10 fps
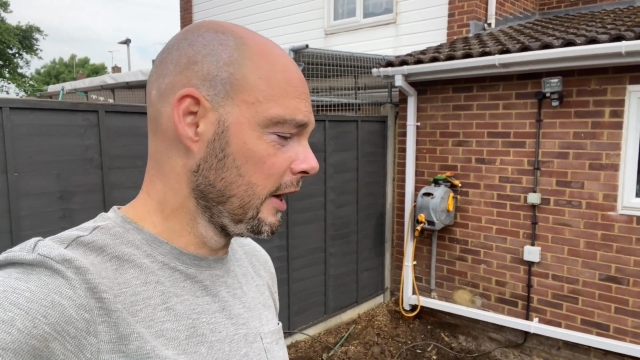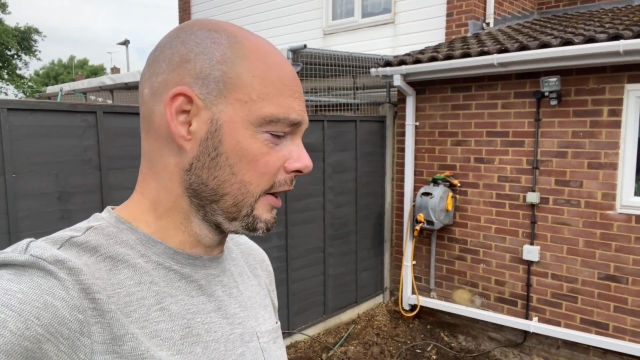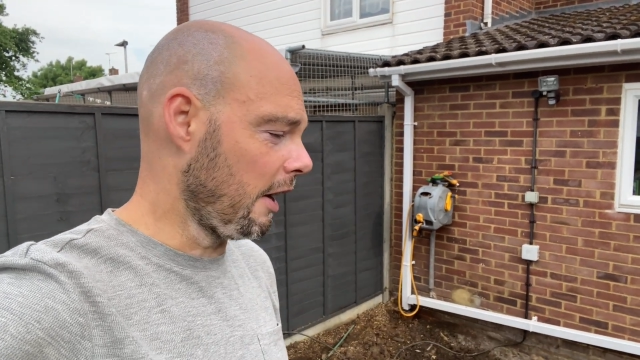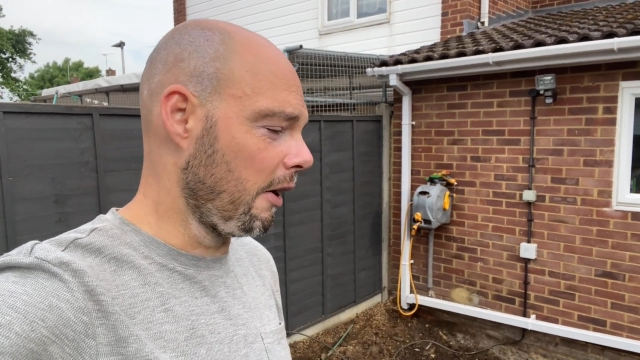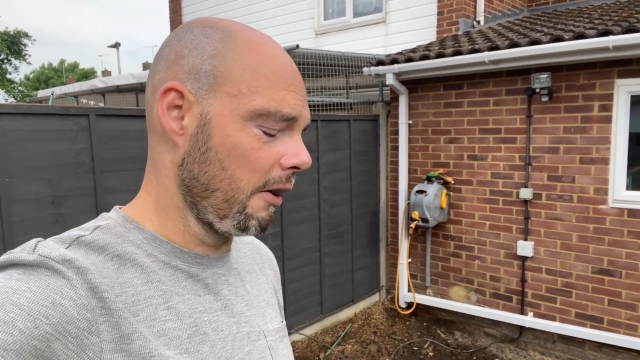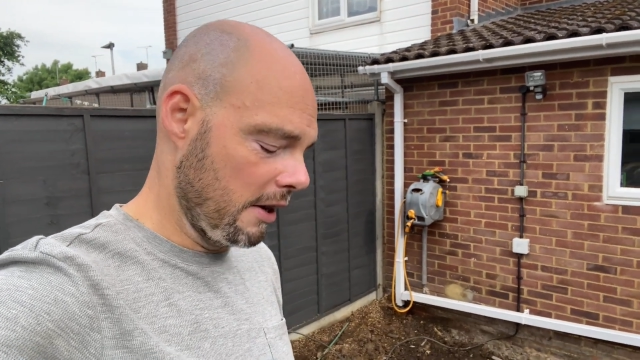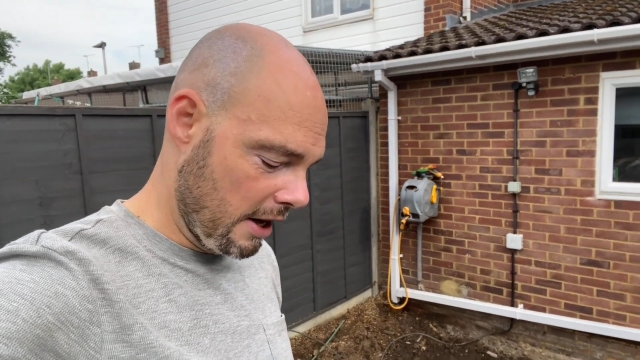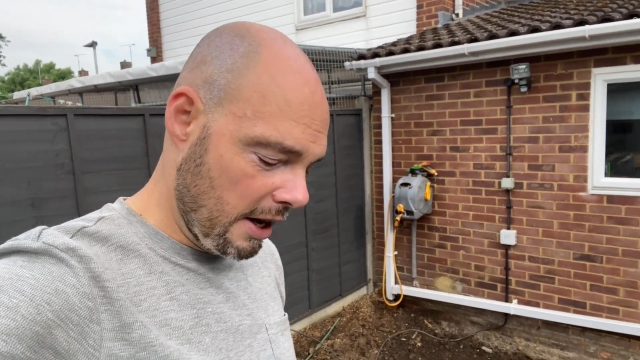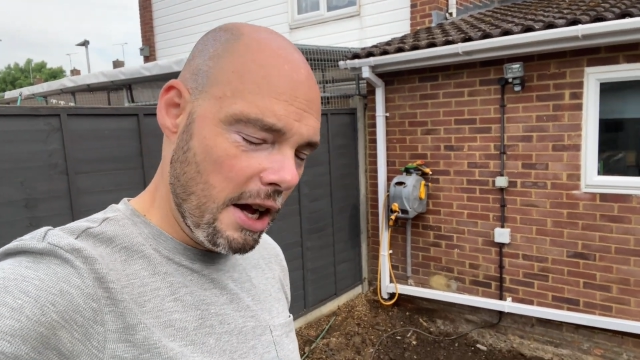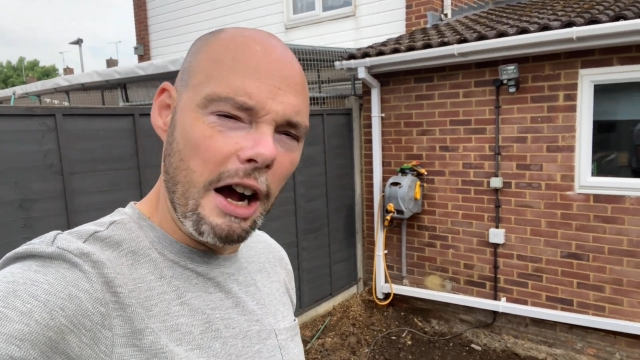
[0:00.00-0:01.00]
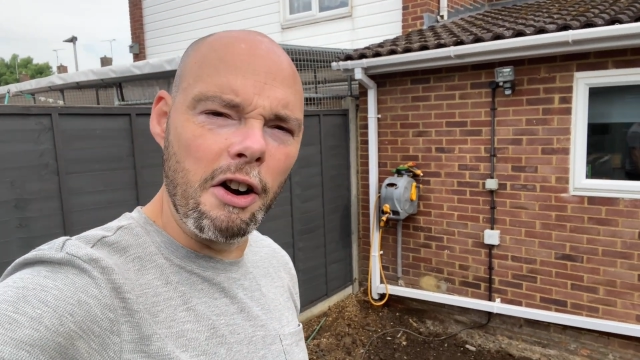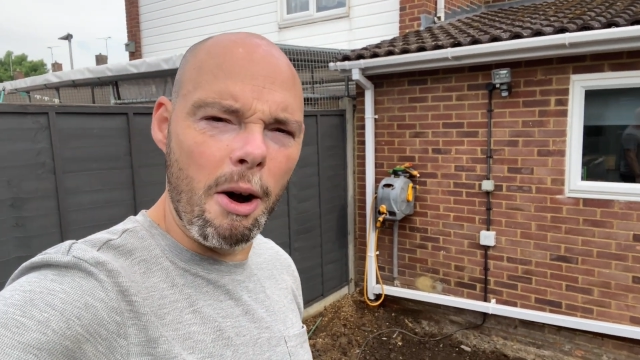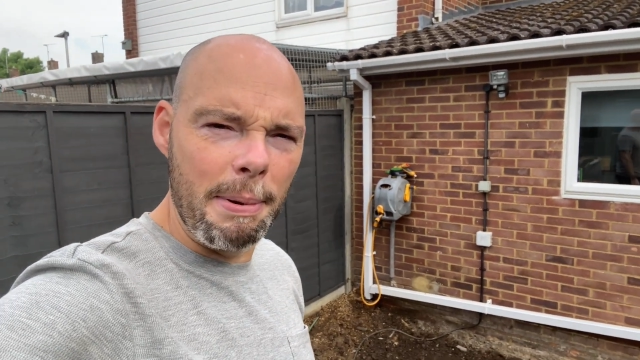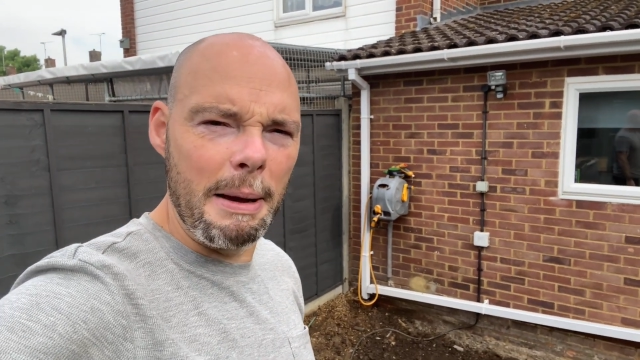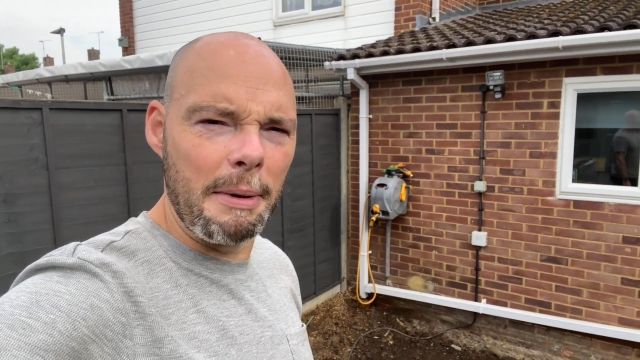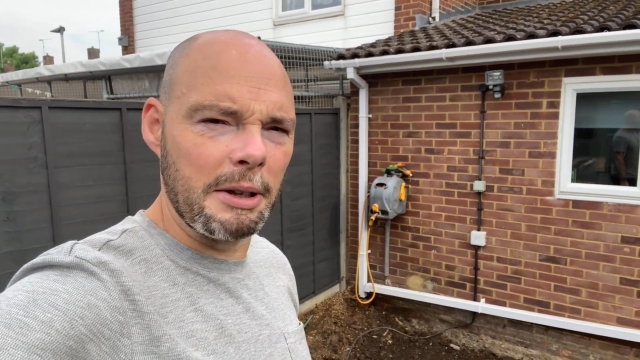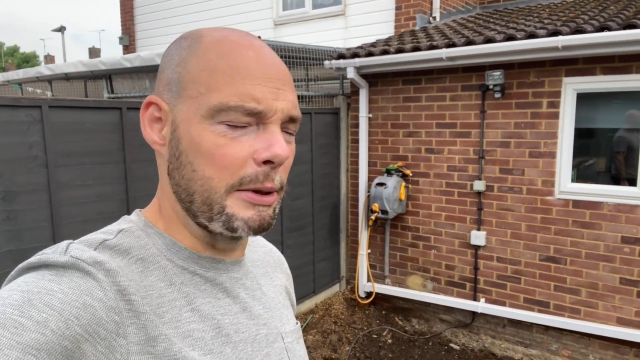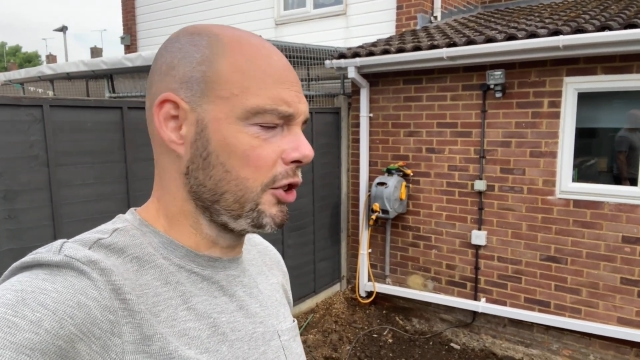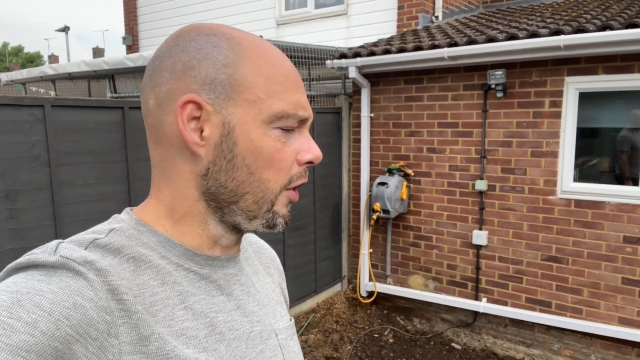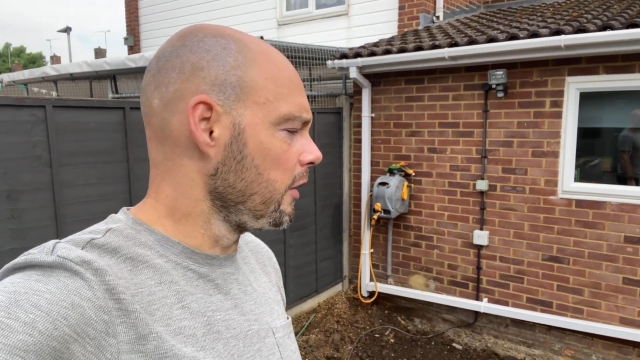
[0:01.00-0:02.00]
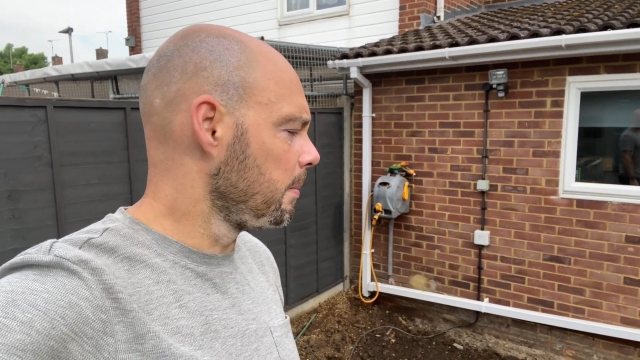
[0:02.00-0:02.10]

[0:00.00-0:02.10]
So I've got a bit of mud in my shoes,